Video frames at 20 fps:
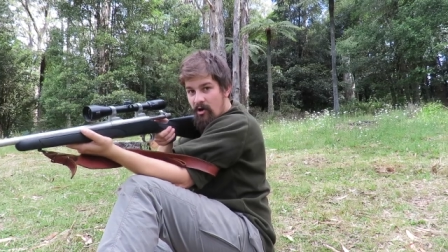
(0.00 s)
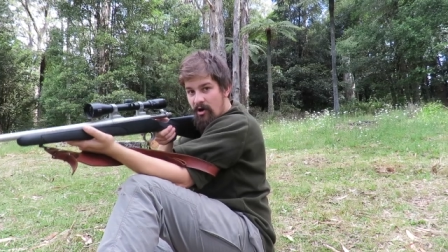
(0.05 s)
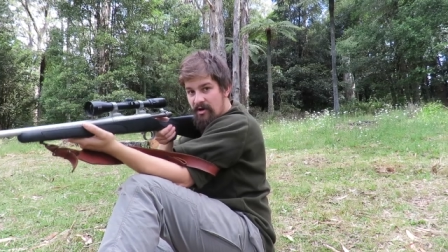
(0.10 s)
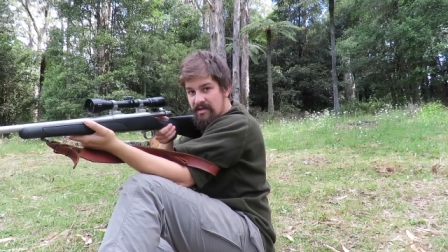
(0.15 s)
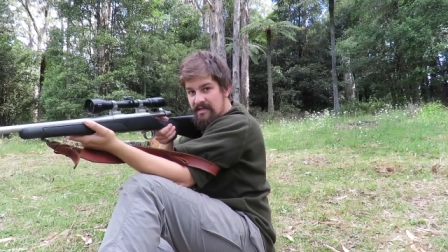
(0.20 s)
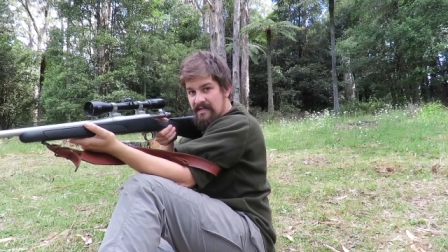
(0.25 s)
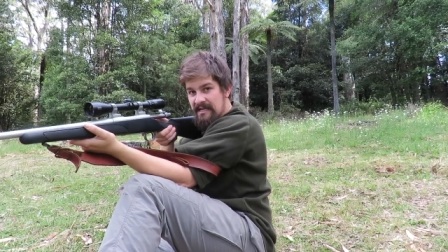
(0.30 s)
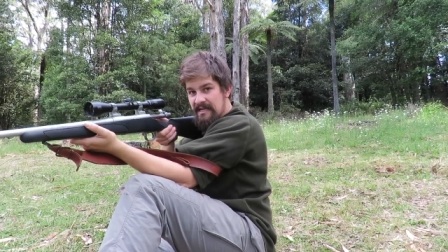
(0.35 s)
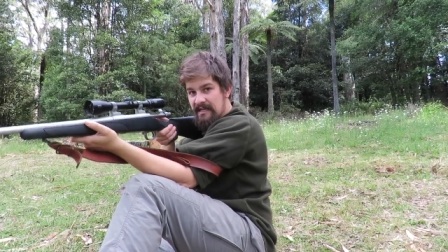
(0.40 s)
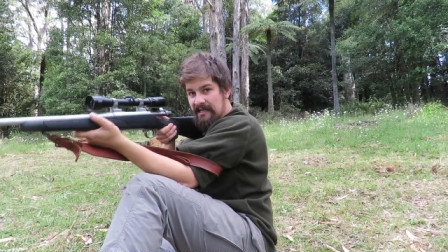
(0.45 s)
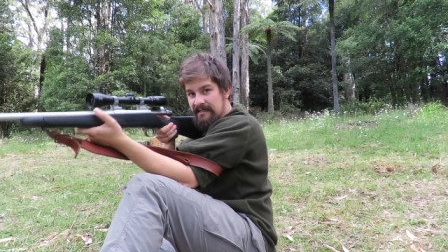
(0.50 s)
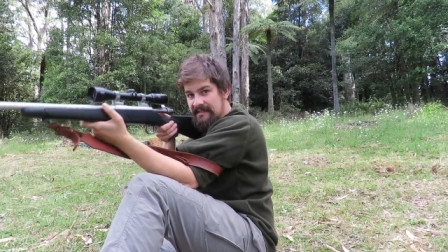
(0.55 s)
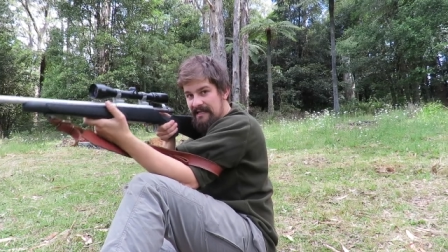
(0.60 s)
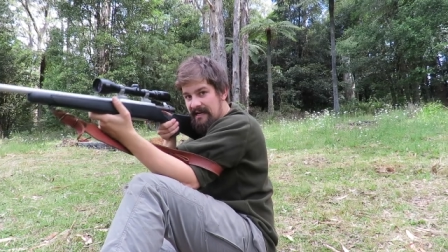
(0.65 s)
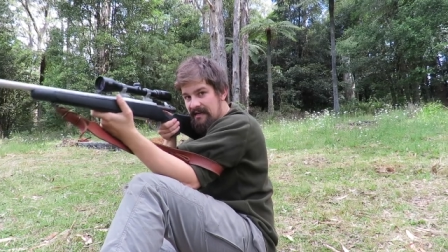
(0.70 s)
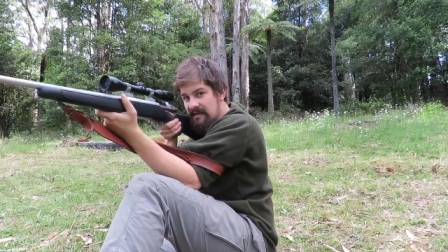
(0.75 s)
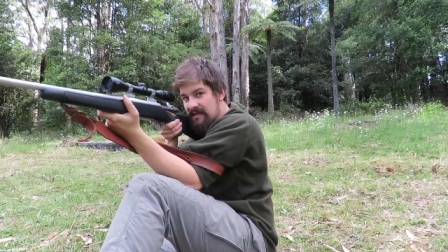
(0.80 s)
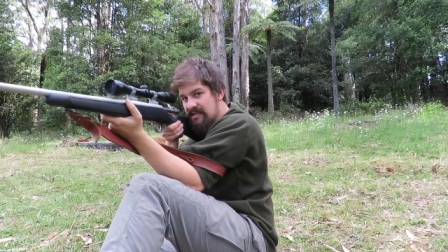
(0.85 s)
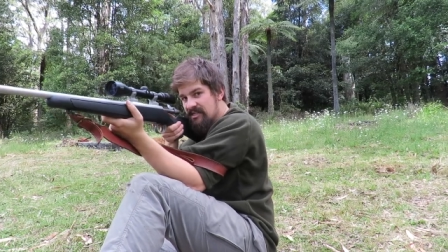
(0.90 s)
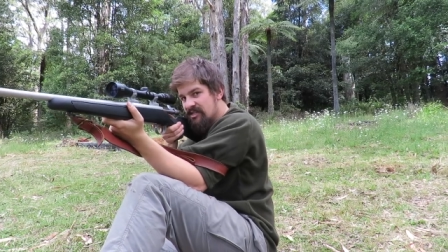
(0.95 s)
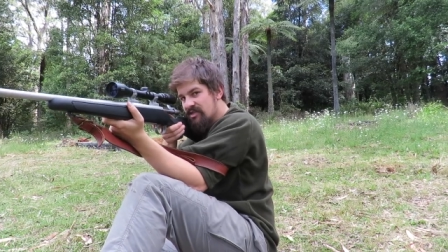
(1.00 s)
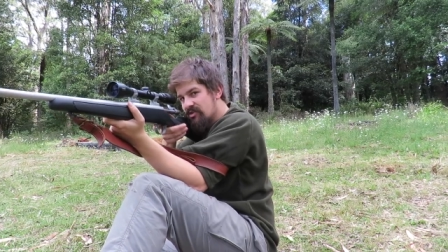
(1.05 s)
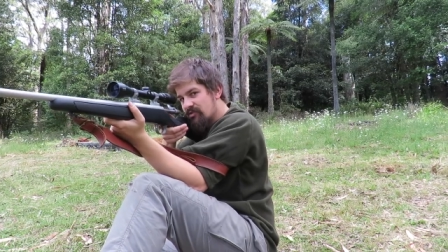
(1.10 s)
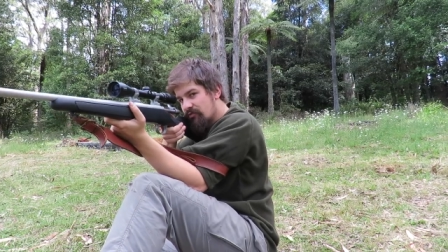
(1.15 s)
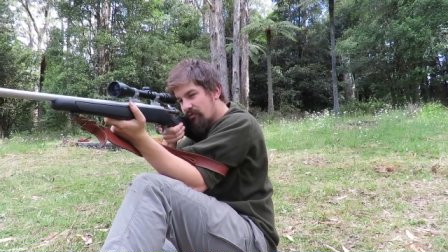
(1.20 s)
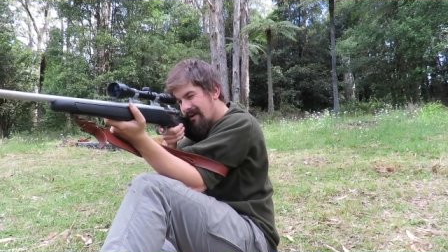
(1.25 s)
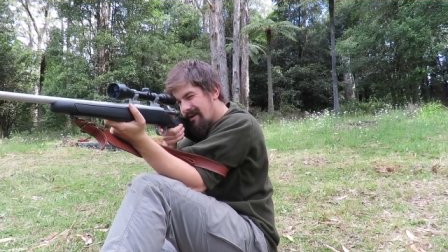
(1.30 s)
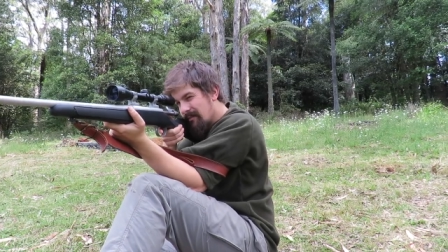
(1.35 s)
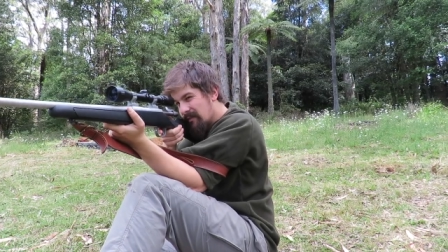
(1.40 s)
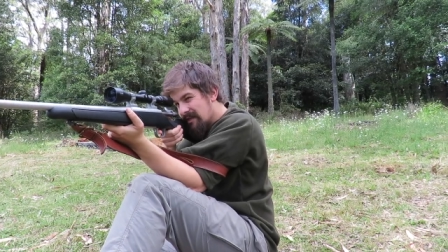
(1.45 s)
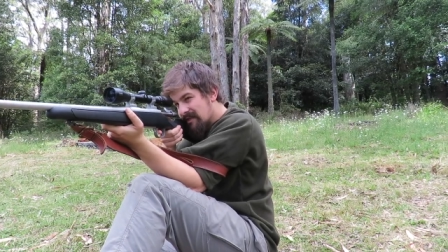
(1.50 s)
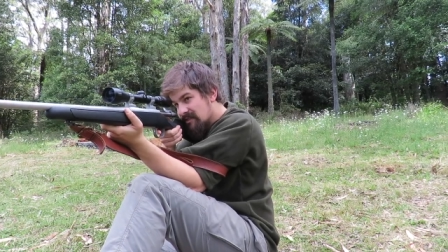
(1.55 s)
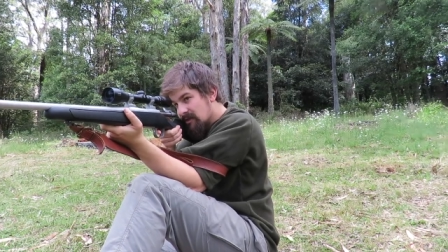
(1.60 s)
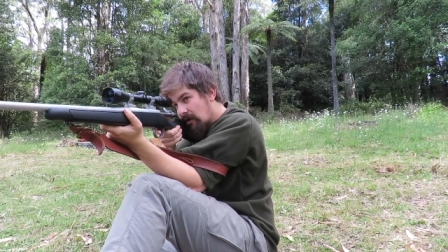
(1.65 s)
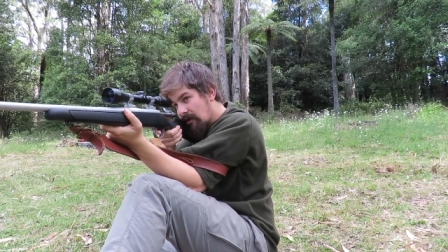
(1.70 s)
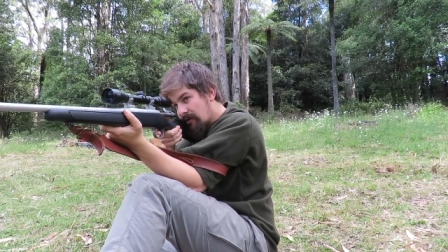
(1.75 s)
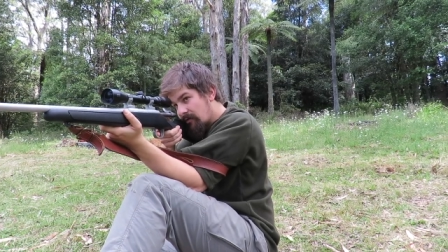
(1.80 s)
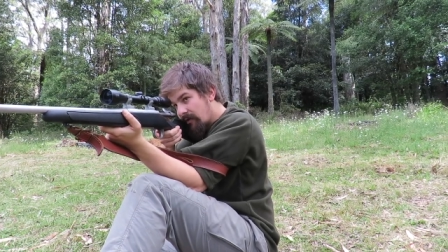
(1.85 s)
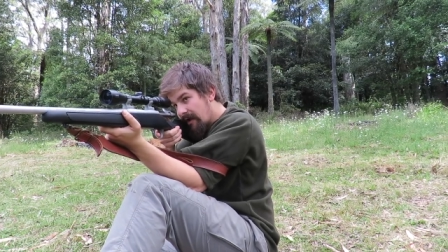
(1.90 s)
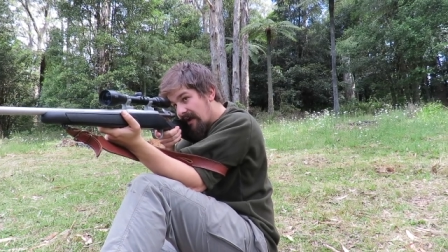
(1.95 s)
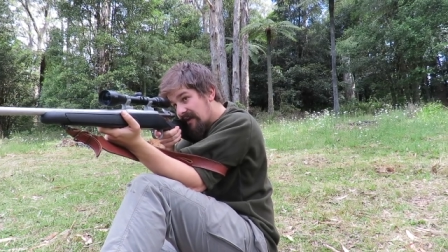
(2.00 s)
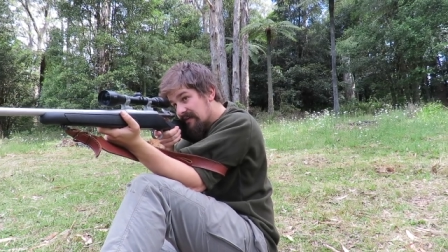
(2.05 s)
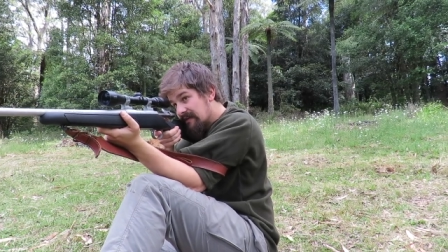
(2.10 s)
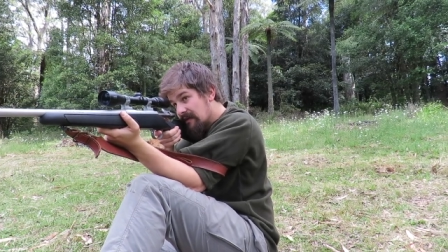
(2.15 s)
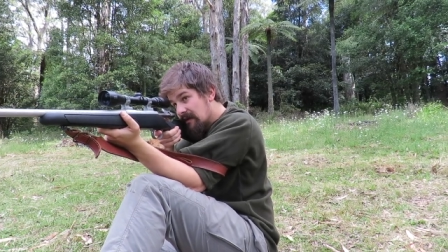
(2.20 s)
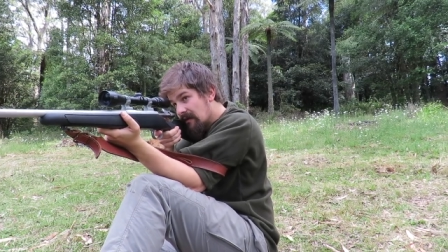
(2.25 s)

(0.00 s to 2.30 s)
on your knee like that. Extremely solid rest.